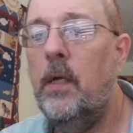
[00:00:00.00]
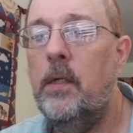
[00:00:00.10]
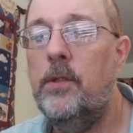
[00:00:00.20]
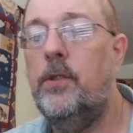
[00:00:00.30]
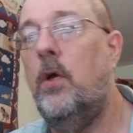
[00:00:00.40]

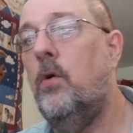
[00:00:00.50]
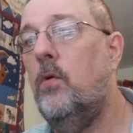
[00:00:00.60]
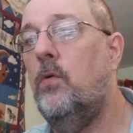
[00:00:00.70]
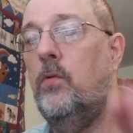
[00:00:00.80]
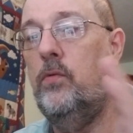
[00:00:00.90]

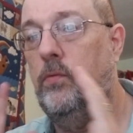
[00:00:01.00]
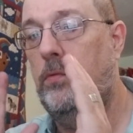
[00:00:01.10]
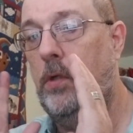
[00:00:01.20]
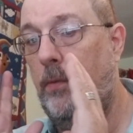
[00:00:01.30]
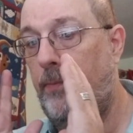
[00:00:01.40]
So
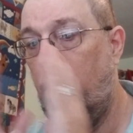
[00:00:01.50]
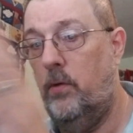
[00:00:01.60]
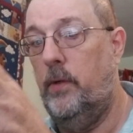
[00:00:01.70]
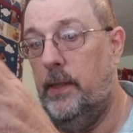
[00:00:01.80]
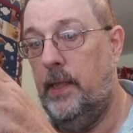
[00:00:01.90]
the
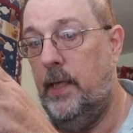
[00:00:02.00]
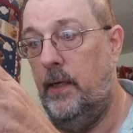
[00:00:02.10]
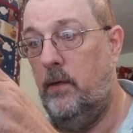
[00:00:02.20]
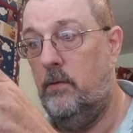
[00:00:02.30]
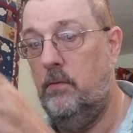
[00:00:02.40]
computer is
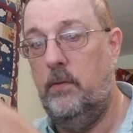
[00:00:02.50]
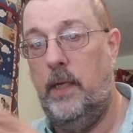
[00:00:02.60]
here